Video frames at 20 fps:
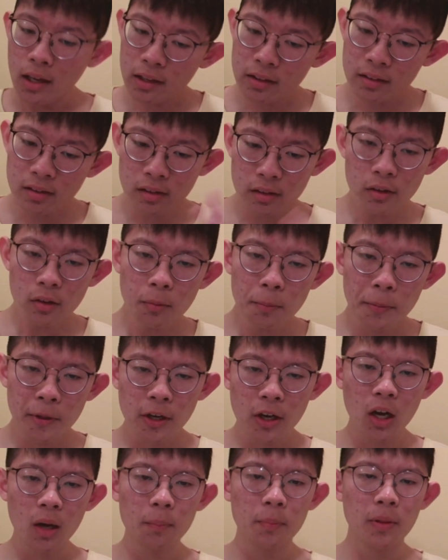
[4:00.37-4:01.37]
it's a little
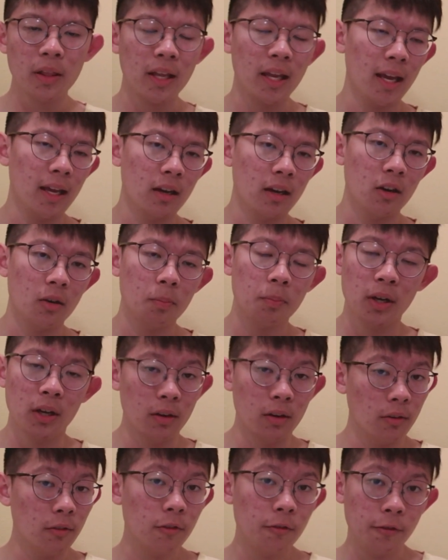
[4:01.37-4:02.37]
bit complicated,
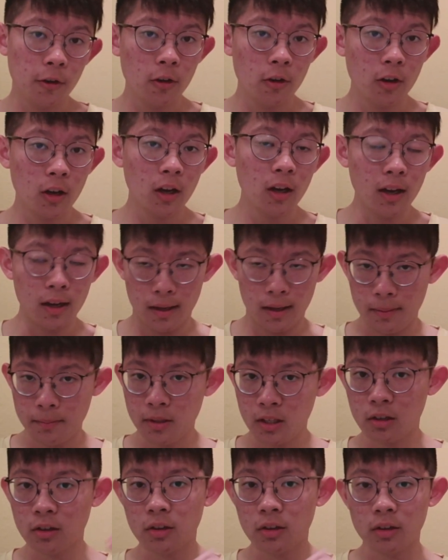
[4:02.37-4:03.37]
but fear not,
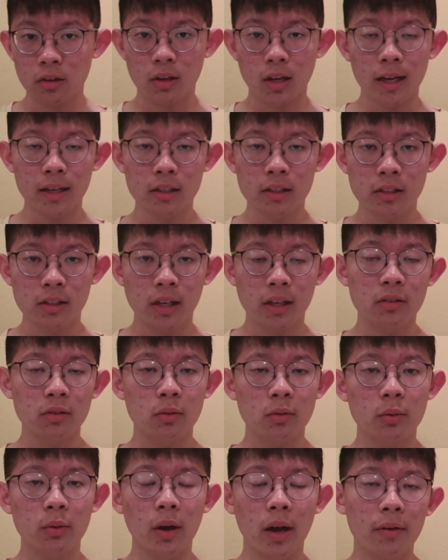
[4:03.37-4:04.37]
I'm here to guide you
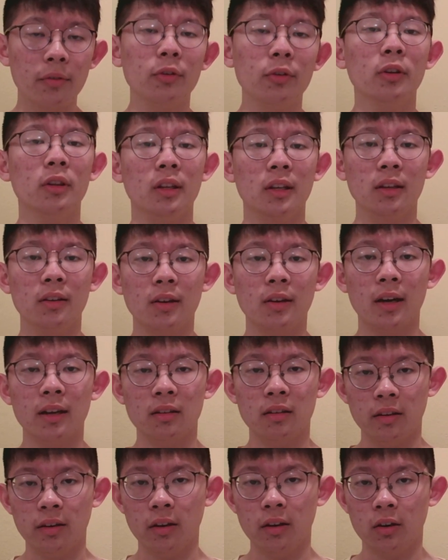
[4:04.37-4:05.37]
guys through everything you
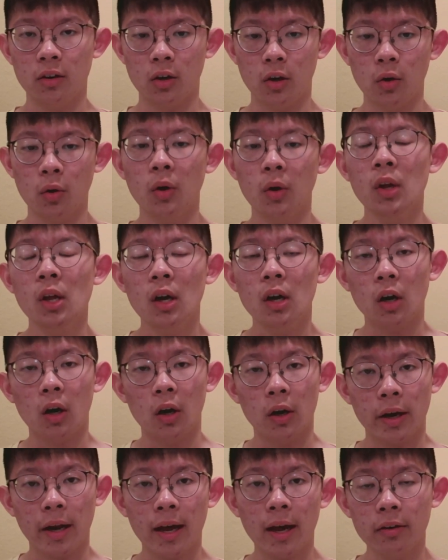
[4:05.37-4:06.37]
guys need to know
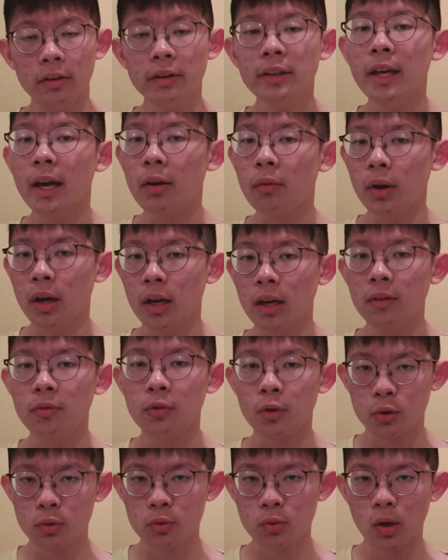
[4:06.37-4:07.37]
on how to get ready
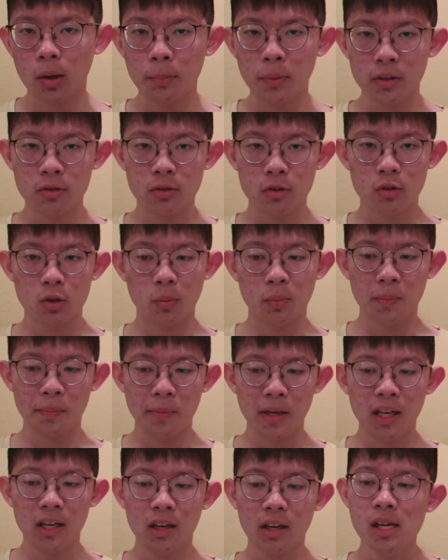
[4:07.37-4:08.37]
for the Squad Busters
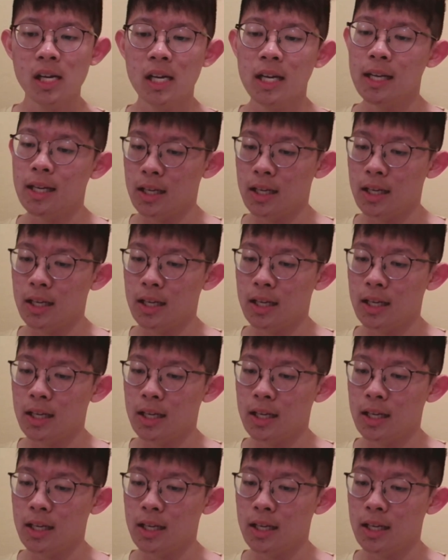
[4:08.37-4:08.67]
open beta,